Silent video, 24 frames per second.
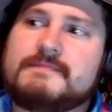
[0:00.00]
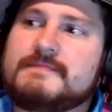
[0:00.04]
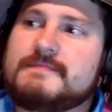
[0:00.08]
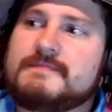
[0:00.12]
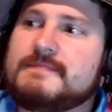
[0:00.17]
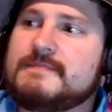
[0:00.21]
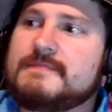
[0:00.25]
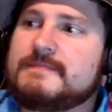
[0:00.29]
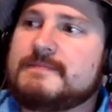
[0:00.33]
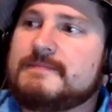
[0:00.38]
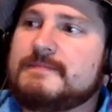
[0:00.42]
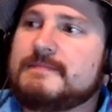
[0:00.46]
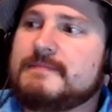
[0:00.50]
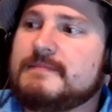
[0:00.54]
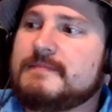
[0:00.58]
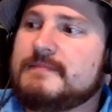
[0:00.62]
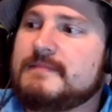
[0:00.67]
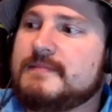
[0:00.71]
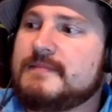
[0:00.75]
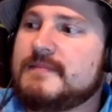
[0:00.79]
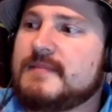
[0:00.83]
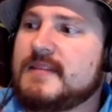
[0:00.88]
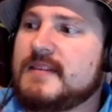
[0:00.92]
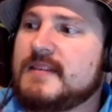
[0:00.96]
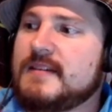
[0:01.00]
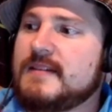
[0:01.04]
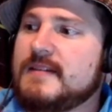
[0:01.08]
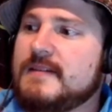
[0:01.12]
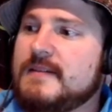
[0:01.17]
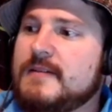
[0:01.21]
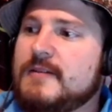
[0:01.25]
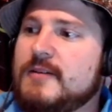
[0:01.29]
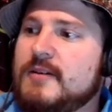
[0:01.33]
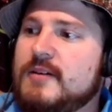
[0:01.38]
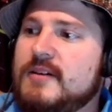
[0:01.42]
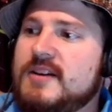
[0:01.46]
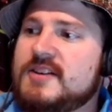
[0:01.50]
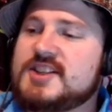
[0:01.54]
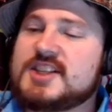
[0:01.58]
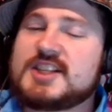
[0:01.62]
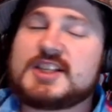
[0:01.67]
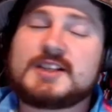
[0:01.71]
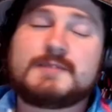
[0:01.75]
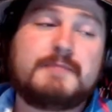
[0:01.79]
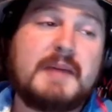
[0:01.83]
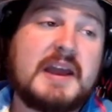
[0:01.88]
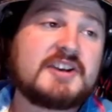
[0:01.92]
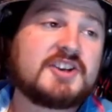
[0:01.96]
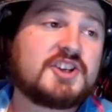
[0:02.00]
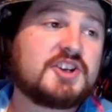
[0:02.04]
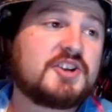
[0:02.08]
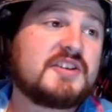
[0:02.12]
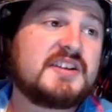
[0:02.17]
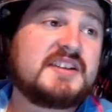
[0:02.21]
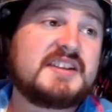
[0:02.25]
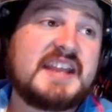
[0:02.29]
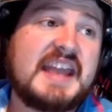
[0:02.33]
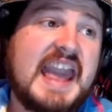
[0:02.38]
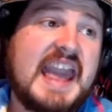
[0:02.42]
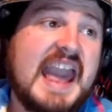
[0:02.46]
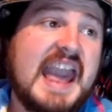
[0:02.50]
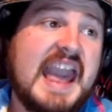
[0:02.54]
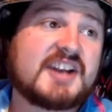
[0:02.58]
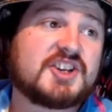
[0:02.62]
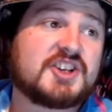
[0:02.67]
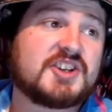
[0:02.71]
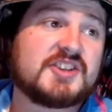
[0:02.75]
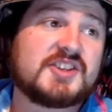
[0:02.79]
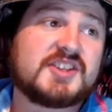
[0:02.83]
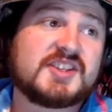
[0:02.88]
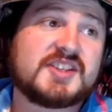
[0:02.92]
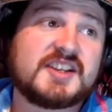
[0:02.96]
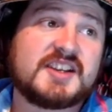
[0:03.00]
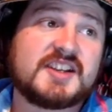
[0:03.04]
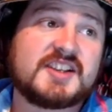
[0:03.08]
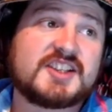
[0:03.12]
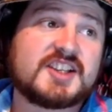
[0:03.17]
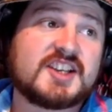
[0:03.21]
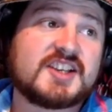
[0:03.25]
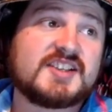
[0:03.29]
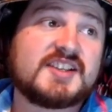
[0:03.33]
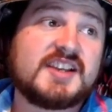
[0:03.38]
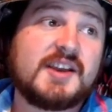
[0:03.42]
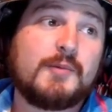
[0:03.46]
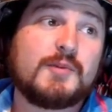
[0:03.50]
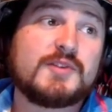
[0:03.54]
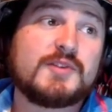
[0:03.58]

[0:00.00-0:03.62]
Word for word: awful, especially in the action scenes because it